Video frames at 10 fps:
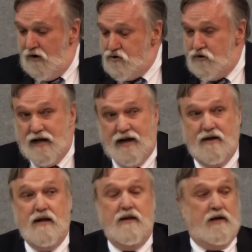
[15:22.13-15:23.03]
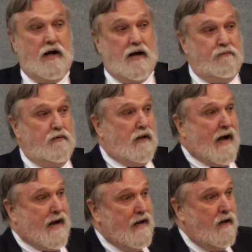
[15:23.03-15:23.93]
Use your head. Uh,
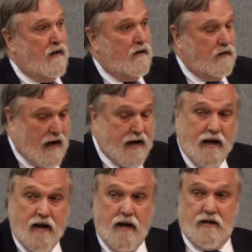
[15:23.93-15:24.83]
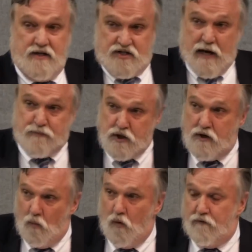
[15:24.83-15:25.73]
lying, lying, deception
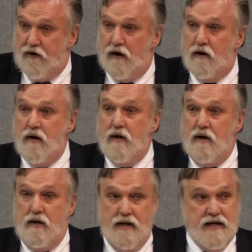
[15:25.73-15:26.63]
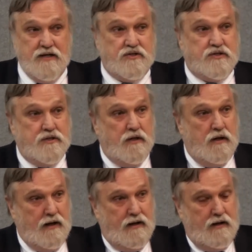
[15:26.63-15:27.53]
in warfare is...
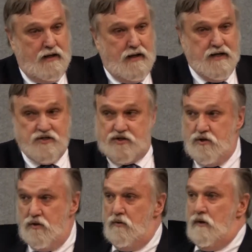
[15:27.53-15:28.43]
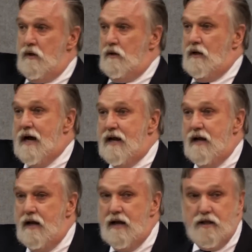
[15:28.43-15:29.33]
is to
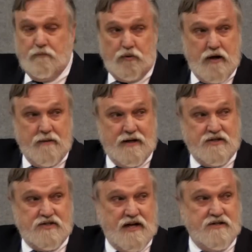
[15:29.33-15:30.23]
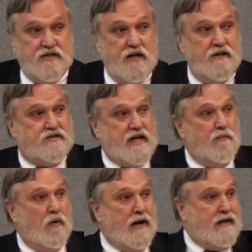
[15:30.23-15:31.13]
lying in the prohibited sense, the
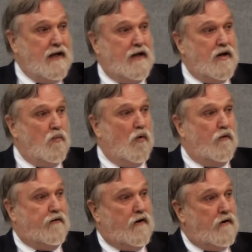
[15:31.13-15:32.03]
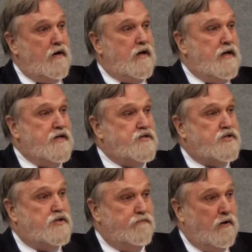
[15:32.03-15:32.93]
same way killing in warfare
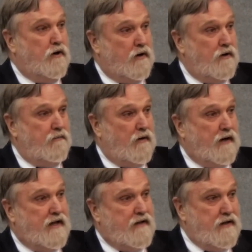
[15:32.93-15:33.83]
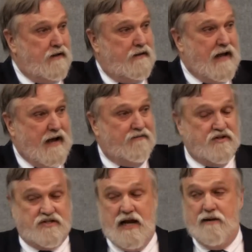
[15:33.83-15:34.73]
is to murder. Right? They, they have
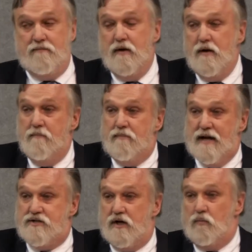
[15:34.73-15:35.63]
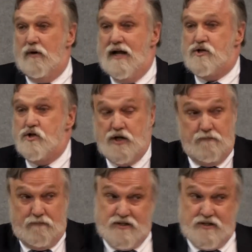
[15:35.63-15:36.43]
the same basic relationship.